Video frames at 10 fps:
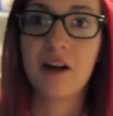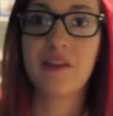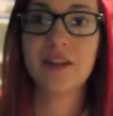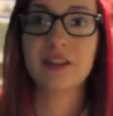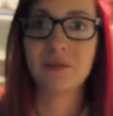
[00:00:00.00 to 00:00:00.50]

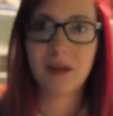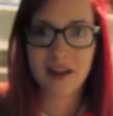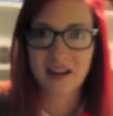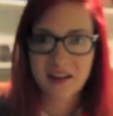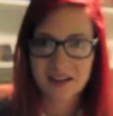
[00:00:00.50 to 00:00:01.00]
This is
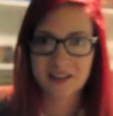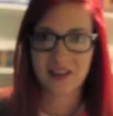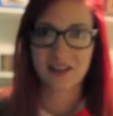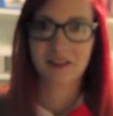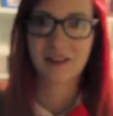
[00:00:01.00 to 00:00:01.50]
my
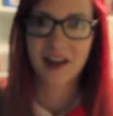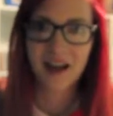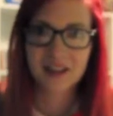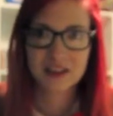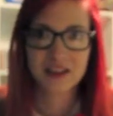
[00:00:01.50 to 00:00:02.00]
doctor
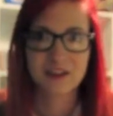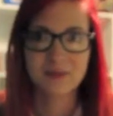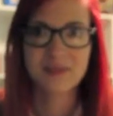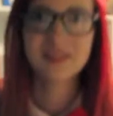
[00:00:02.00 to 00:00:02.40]
costume.